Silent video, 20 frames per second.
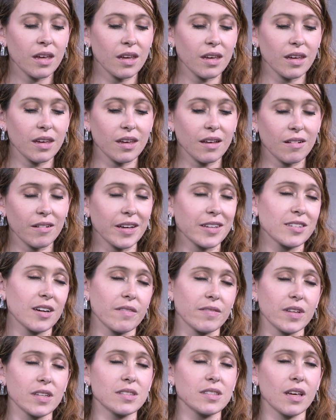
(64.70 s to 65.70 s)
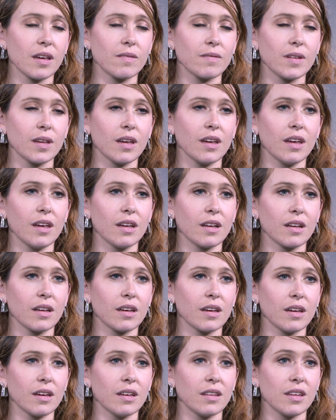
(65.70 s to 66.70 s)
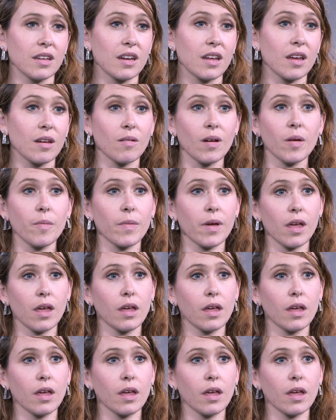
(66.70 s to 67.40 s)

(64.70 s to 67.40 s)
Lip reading: He clicked off the safety and then he raped